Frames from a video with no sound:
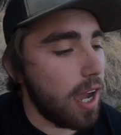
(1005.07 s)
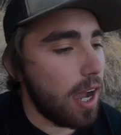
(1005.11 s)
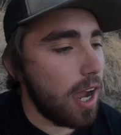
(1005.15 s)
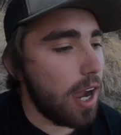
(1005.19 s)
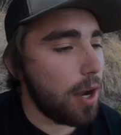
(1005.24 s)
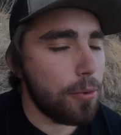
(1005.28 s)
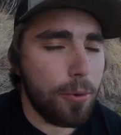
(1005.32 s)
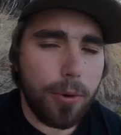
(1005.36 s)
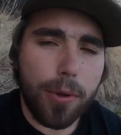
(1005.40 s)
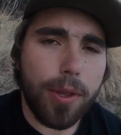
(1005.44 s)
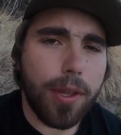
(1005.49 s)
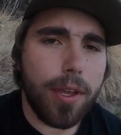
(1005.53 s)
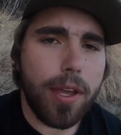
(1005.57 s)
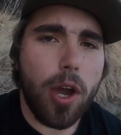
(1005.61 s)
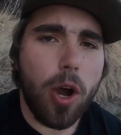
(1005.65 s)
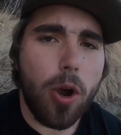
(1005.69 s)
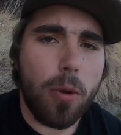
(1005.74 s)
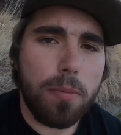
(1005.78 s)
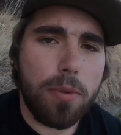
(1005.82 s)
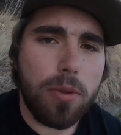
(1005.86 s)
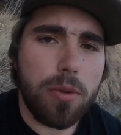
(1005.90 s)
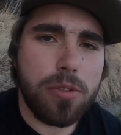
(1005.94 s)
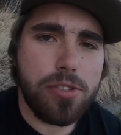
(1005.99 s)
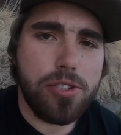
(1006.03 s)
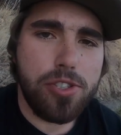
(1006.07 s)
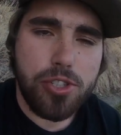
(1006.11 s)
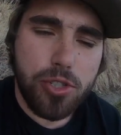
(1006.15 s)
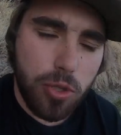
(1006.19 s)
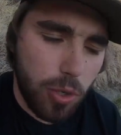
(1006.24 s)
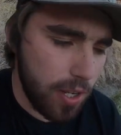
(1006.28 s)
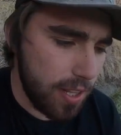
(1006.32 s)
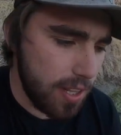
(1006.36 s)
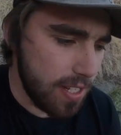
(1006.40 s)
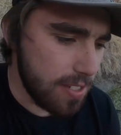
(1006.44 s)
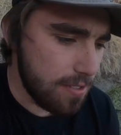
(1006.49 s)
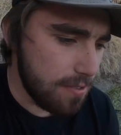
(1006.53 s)
I really hope you
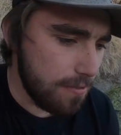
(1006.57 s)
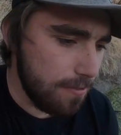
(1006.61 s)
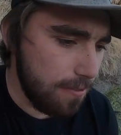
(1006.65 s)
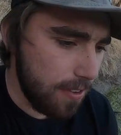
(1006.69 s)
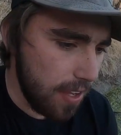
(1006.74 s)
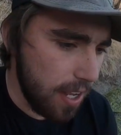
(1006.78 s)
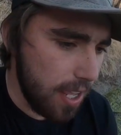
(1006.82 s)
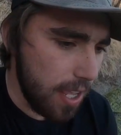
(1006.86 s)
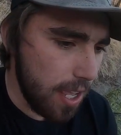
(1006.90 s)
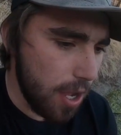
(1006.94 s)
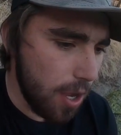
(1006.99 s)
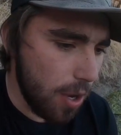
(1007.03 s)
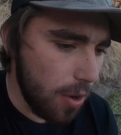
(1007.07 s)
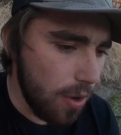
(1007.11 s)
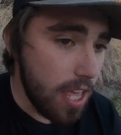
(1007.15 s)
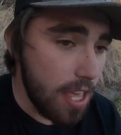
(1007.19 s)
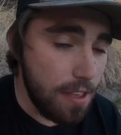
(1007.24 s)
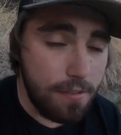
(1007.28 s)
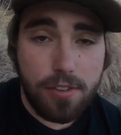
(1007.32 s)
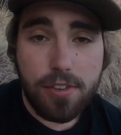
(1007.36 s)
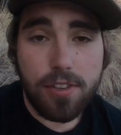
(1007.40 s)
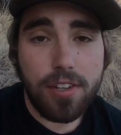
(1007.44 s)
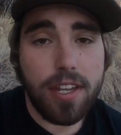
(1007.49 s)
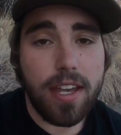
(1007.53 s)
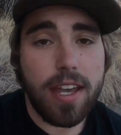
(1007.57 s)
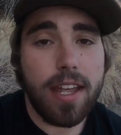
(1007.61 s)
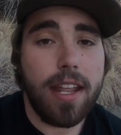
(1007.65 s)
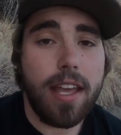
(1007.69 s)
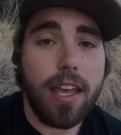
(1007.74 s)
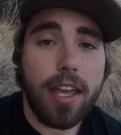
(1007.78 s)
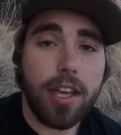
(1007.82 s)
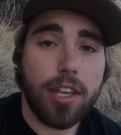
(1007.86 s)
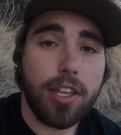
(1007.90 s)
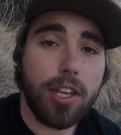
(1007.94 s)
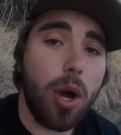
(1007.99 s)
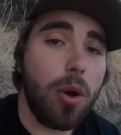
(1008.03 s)
enjoyed this video. If you did,
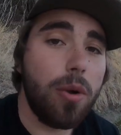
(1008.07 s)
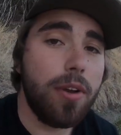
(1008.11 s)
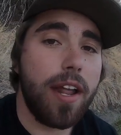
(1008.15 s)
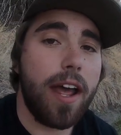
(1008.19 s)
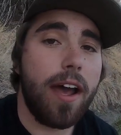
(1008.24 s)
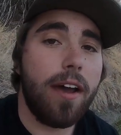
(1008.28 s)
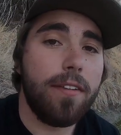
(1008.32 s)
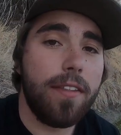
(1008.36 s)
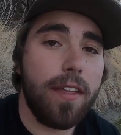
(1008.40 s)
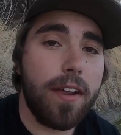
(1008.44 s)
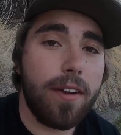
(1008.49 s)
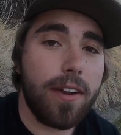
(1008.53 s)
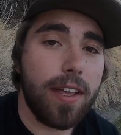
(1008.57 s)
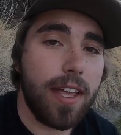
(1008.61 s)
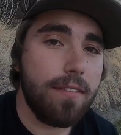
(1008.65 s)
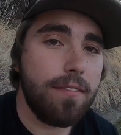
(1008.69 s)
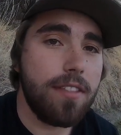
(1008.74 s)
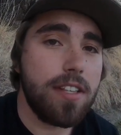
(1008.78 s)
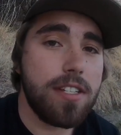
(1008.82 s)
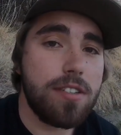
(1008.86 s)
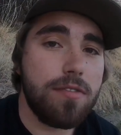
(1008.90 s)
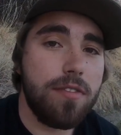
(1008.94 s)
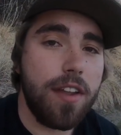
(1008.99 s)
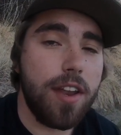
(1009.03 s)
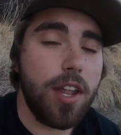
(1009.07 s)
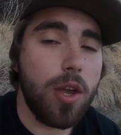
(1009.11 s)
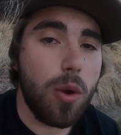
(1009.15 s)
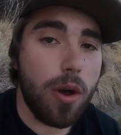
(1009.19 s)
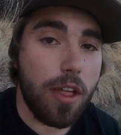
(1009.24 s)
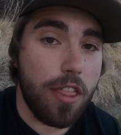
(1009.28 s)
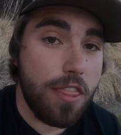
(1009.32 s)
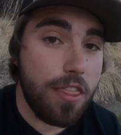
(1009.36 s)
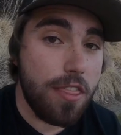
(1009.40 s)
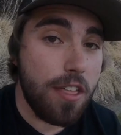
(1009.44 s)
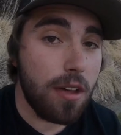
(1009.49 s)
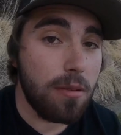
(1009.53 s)
go down there, give this video a
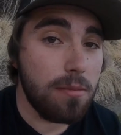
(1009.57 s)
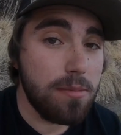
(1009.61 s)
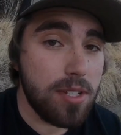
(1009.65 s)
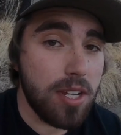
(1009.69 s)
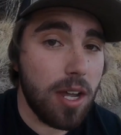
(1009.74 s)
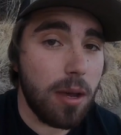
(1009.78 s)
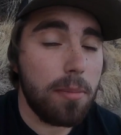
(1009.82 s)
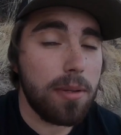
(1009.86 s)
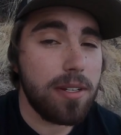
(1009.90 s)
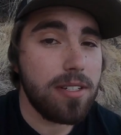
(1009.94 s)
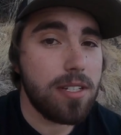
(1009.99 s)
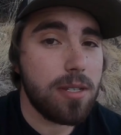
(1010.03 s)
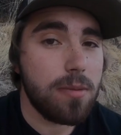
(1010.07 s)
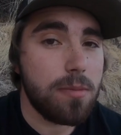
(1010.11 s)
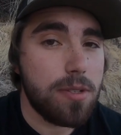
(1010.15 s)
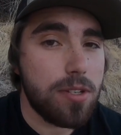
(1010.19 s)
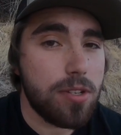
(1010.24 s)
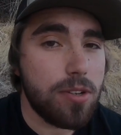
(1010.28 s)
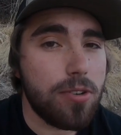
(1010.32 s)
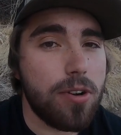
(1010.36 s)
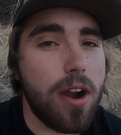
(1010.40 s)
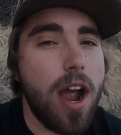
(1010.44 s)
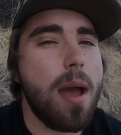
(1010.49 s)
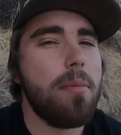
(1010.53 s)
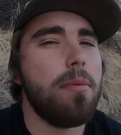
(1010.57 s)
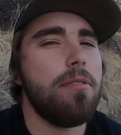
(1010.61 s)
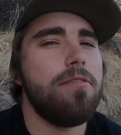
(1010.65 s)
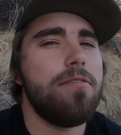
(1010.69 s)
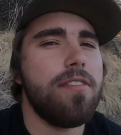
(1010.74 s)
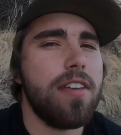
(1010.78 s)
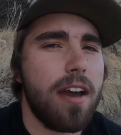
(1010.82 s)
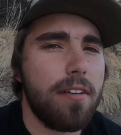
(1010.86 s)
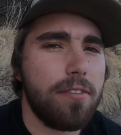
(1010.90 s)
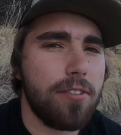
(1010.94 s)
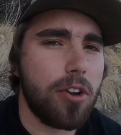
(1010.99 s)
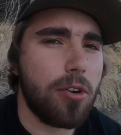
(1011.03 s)
thumbs up, and subscribe if
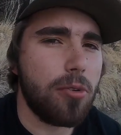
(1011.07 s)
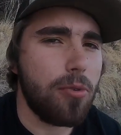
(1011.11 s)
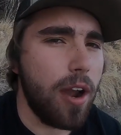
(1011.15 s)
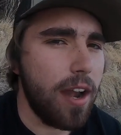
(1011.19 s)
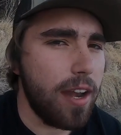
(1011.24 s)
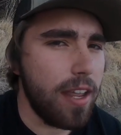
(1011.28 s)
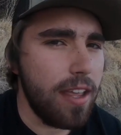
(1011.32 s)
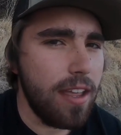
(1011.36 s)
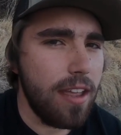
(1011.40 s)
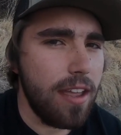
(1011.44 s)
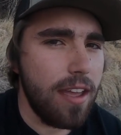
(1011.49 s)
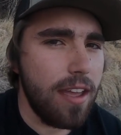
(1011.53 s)
you haven't already.